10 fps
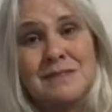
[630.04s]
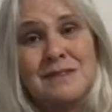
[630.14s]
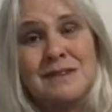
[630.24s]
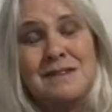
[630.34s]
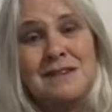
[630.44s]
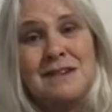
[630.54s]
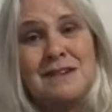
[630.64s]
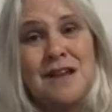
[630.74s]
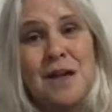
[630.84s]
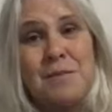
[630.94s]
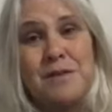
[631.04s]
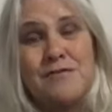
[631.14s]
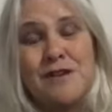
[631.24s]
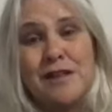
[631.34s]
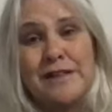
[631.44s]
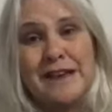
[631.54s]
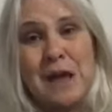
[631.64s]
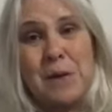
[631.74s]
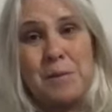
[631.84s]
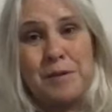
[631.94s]
And let's take a couple of falling
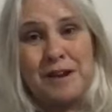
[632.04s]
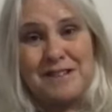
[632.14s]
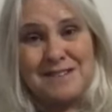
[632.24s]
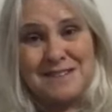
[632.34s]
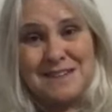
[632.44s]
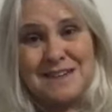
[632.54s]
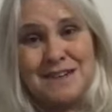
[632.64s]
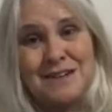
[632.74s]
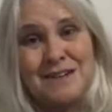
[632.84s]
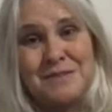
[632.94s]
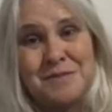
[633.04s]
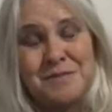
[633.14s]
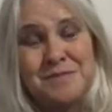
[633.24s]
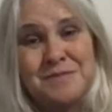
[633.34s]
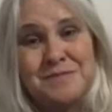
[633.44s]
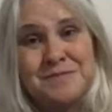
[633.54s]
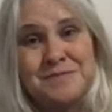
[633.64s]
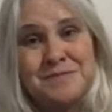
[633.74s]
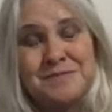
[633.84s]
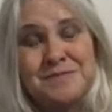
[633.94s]
out breaths here.
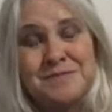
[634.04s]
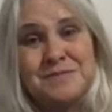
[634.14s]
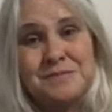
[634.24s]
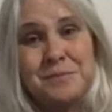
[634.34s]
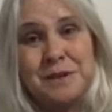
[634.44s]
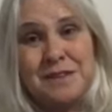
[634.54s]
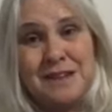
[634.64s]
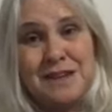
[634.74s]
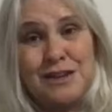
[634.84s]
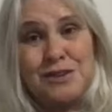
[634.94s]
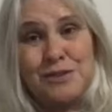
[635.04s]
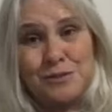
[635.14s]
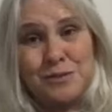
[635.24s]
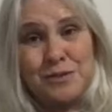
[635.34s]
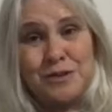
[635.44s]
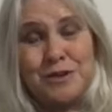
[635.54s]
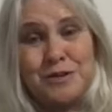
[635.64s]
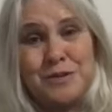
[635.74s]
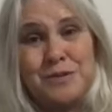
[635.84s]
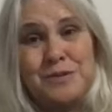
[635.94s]
Breathe in through the
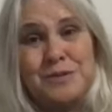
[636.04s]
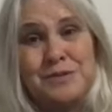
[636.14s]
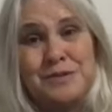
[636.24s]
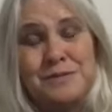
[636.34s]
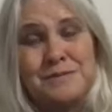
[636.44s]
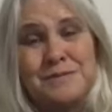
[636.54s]
nose.